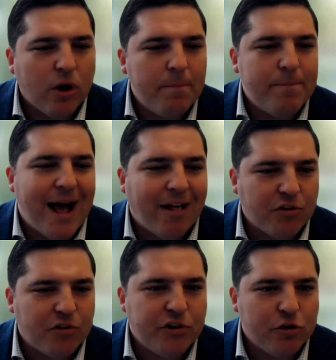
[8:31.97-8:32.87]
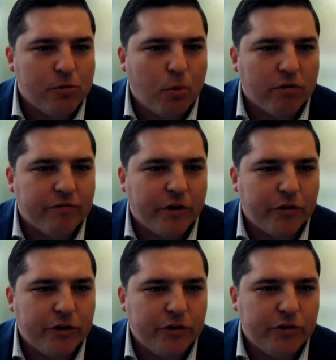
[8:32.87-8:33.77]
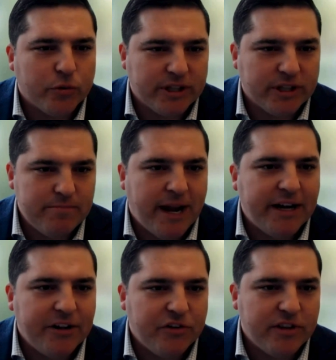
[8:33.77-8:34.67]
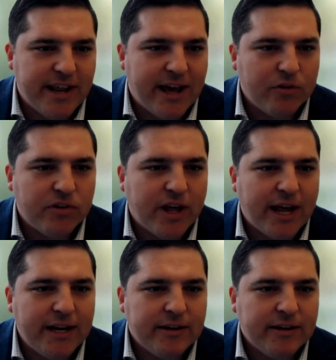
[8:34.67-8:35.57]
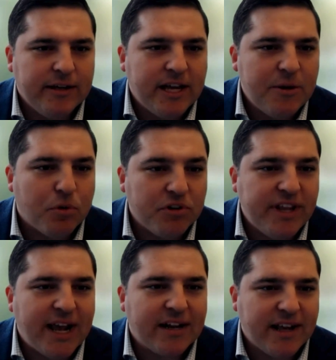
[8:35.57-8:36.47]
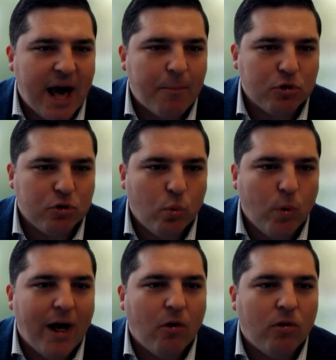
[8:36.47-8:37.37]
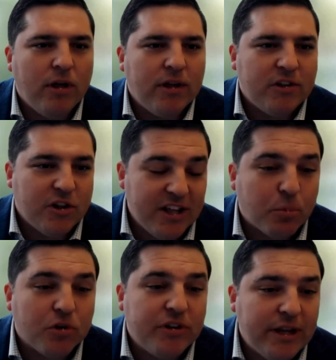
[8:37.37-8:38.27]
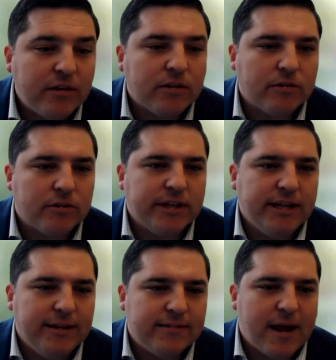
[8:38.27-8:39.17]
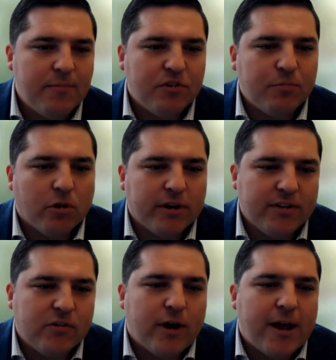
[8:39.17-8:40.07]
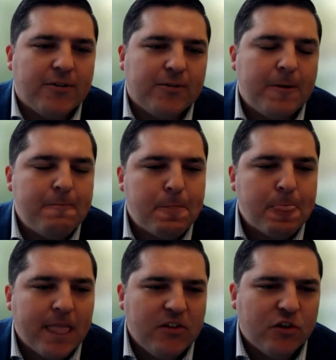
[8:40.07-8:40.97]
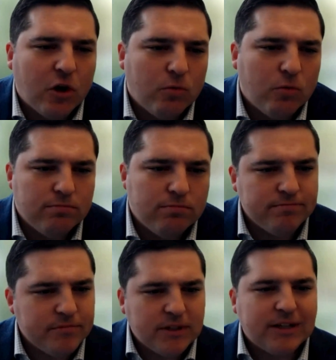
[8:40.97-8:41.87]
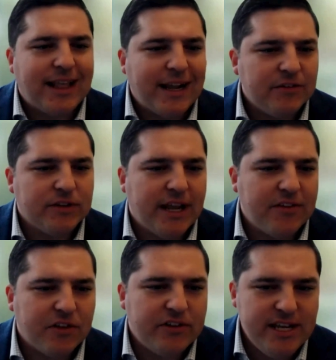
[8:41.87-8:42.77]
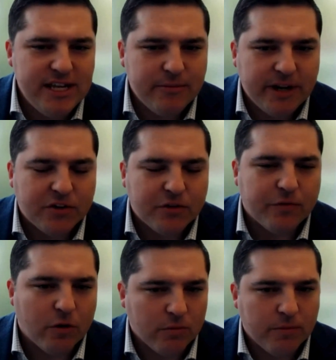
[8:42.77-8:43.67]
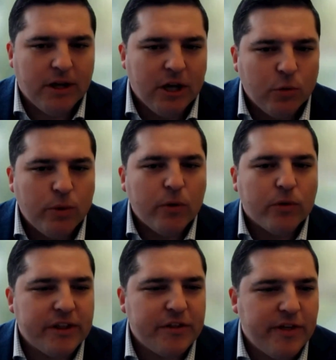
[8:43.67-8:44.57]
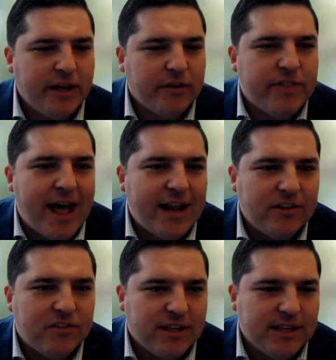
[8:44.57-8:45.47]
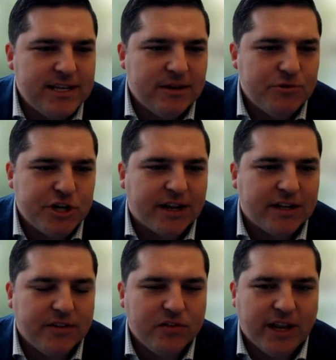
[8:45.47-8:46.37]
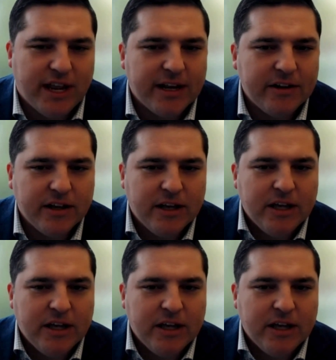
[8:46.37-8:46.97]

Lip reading: ballast in your portfolio to really manage the downside and protect capital well, particularly in times of market stress. So collectively as a team and as a firm, we really think of that as the key objectives. And